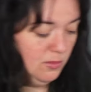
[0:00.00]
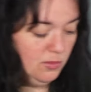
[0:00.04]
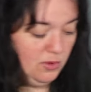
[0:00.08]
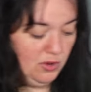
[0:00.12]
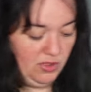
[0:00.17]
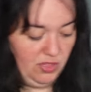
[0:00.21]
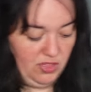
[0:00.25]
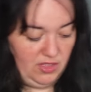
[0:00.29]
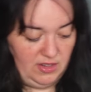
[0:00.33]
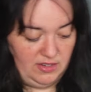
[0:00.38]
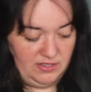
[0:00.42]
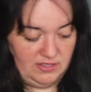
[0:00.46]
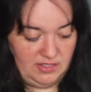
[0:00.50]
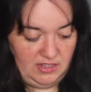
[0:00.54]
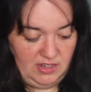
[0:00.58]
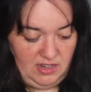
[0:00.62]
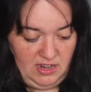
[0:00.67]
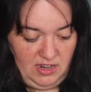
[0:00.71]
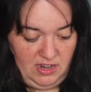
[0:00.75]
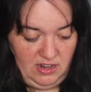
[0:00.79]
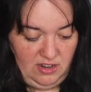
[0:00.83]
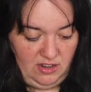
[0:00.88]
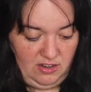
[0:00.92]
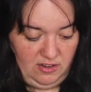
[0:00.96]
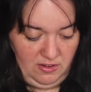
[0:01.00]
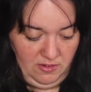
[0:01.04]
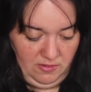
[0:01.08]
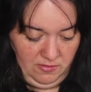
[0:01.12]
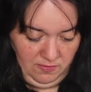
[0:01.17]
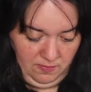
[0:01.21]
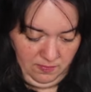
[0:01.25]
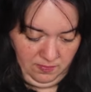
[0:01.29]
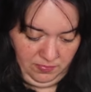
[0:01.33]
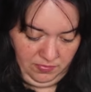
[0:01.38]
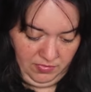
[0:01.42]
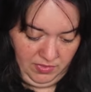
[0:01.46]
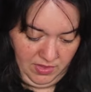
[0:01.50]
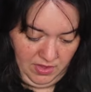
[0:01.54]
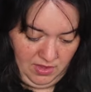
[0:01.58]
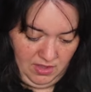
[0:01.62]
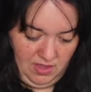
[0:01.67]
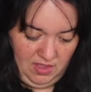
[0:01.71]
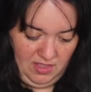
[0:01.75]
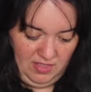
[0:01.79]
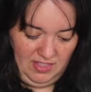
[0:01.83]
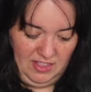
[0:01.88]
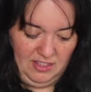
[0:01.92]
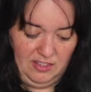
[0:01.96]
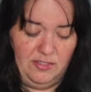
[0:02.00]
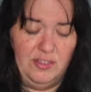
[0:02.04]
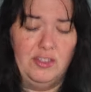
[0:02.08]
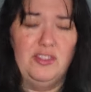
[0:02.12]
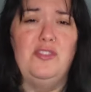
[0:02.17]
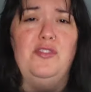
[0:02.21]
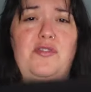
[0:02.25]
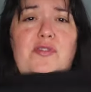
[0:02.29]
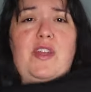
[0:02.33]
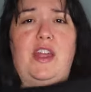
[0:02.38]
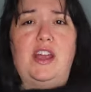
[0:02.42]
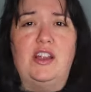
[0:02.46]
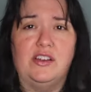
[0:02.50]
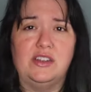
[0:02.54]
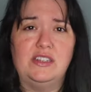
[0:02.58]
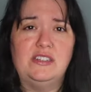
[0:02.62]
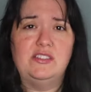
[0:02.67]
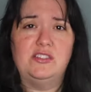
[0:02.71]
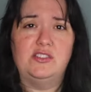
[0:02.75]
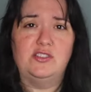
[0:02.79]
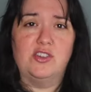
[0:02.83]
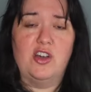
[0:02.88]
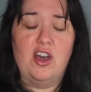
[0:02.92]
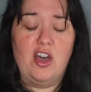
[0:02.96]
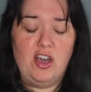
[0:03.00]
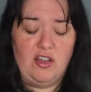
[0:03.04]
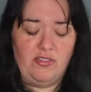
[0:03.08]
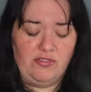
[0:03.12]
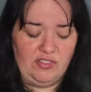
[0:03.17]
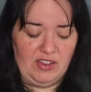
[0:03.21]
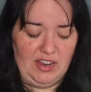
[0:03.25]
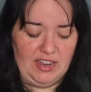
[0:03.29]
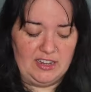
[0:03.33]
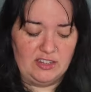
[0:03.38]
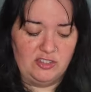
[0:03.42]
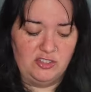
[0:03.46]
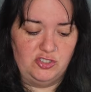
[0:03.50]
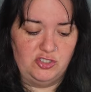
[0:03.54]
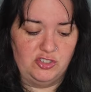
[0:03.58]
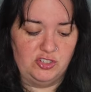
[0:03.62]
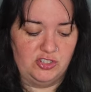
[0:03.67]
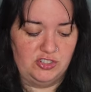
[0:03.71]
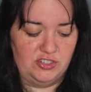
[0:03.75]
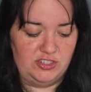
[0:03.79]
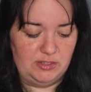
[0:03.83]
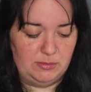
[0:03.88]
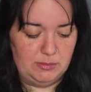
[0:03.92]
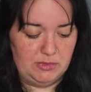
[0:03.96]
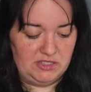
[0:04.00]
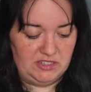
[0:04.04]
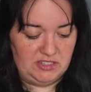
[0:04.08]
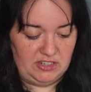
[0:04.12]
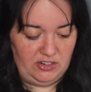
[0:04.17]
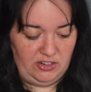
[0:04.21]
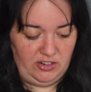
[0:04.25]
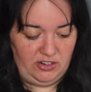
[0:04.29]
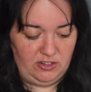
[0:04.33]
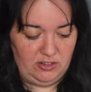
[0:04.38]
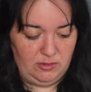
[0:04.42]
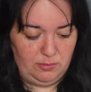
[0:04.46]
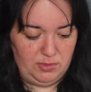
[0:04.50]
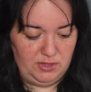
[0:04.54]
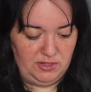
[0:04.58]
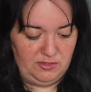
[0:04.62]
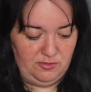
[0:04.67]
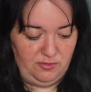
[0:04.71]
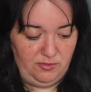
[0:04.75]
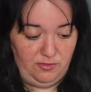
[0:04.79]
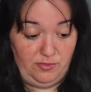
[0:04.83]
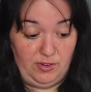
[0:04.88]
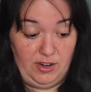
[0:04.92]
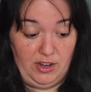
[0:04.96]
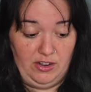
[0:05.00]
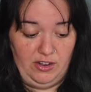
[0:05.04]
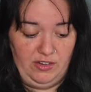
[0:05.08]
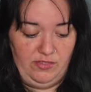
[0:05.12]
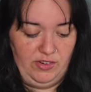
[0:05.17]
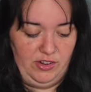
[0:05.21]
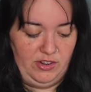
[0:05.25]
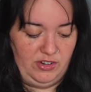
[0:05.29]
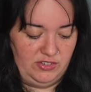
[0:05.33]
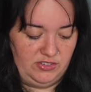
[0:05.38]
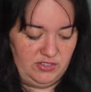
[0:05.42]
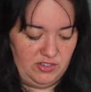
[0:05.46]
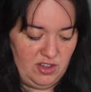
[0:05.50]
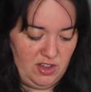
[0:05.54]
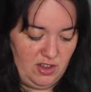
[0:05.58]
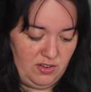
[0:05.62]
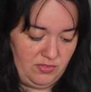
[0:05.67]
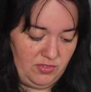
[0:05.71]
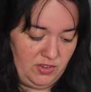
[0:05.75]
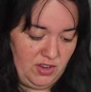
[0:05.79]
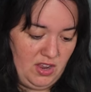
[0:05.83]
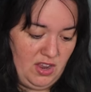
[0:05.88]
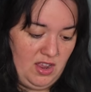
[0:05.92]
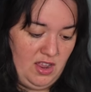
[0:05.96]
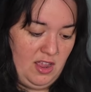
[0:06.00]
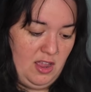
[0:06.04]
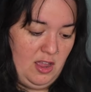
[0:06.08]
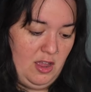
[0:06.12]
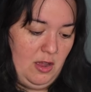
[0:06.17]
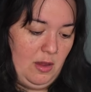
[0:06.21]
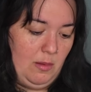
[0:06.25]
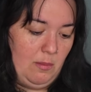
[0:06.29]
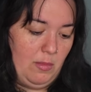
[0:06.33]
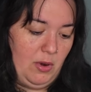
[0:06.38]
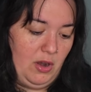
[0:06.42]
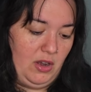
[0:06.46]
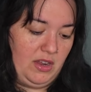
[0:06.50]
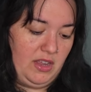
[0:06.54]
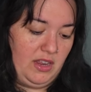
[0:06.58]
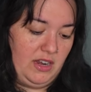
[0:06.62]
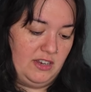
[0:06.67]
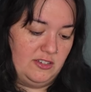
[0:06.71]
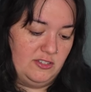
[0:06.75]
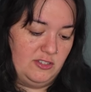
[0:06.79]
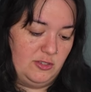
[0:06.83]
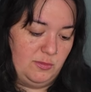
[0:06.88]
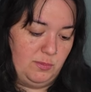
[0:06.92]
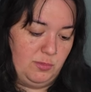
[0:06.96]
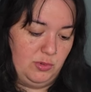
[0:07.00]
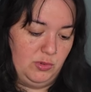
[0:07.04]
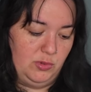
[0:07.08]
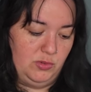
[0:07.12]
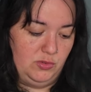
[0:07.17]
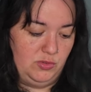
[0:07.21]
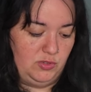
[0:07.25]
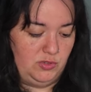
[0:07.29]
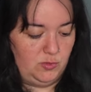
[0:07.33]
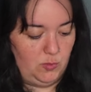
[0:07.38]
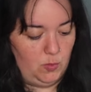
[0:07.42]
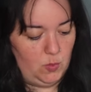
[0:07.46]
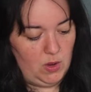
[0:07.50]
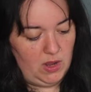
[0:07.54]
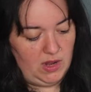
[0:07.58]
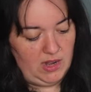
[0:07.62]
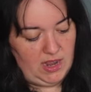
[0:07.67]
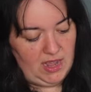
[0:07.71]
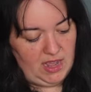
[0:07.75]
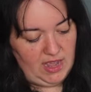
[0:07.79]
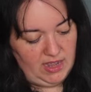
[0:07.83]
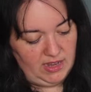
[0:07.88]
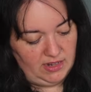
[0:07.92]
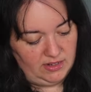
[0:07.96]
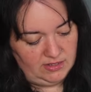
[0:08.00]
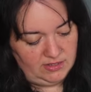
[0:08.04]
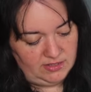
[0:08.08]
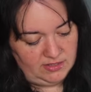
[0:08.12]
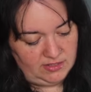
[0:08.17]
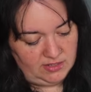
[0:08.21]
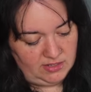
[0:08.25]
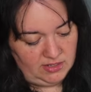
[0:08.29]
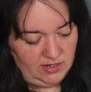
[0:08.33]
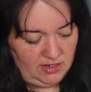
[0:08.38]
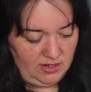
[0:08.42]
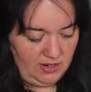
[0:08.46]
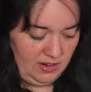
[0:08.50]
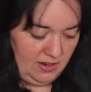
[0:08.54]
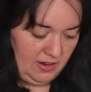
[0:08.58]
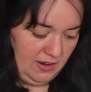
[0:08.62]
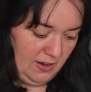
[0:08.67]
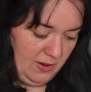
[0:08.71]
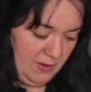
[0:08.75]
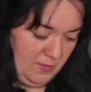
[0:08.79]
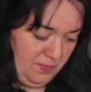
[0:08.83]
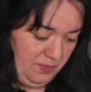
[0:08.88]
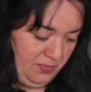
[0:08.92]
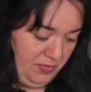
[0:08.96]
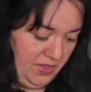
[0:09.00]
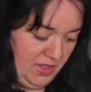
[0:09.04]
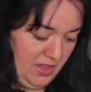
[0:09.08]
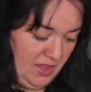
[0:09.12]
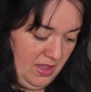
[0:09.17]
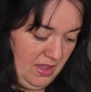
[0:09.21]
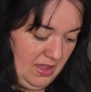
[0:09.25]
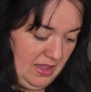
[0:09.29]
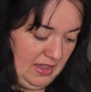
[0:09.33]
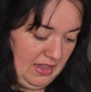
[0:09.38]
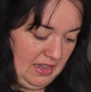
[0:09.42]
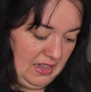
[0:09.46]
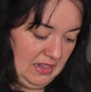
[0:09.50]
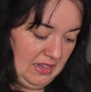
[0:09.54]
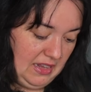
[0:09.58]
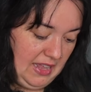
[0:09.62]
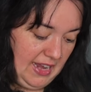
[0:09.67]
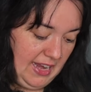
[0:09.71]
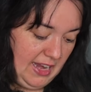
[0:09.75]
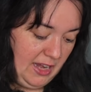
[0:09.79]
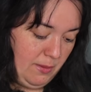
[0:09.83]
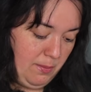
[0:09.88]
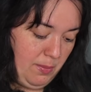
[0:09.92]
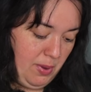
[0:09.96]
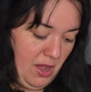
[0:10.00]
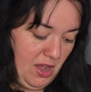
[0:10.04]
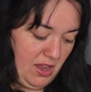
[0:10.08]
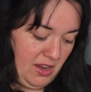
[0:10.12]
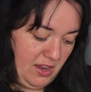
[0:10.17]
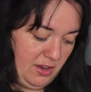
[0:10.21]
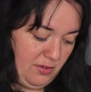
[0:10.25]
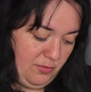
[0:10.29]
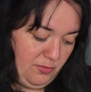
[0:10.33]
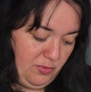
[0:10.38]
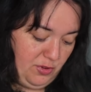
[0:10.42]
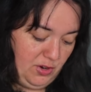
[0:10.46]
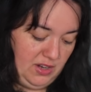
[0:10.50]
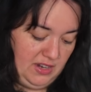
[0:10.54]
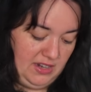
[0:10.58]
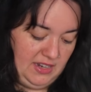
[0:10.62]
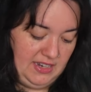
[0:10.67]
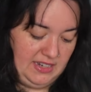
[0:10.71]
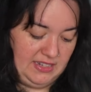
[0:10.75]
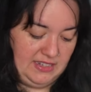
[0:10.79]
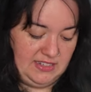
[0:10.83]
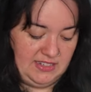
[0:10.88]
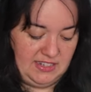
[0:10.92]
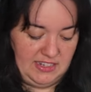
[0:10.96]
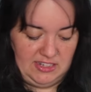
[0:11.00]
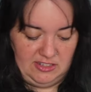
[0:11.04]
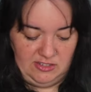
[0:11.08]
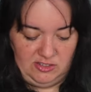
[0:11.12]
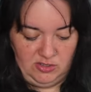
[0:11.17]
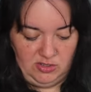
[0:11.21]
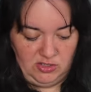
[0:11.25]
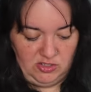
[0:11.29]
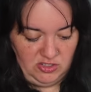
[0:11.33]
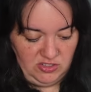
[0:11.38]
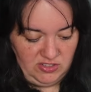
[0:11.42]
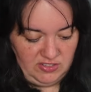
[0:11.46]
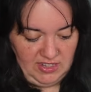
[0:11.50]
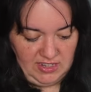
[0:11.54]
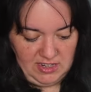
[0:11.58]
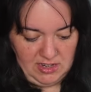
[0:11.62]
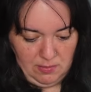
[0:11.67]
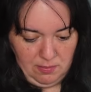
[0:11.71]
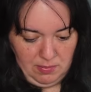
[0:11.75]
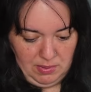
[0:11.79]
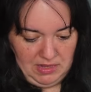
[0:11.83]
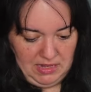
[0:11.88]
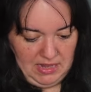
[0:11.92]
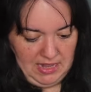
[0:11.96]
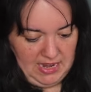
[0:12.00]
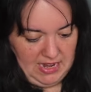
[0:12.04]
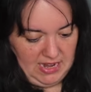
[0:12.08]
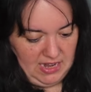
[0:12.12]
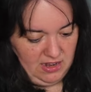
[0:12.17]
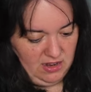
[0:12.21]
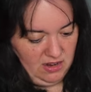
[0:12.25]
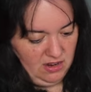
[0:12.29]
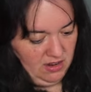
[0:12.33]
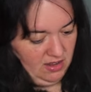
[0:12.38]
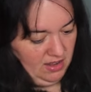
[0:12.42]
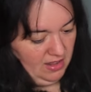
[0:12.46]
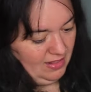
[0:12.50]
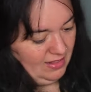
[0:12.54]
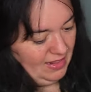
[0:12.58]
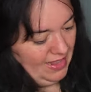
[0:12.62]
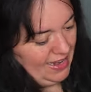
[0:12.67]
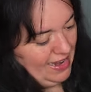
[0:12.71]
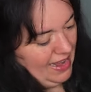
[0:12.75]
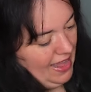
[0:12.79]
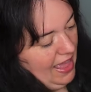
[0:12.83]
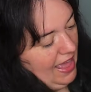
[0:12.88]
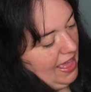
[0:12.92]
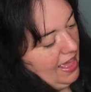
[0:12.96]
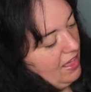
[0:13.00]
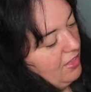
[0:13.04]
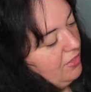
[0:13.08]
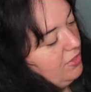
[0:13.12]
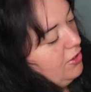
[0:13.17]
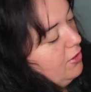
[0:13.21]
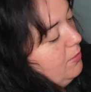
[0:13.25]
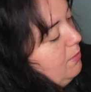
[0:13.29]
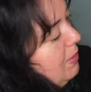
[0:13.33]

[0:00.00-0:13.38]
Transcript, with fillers: more things in here. This feels very soft, like a jersey material, but very, very soft. Market and Spruce 1X Elaine Pocket Front Knit Tee. So it's just like a plain, like heather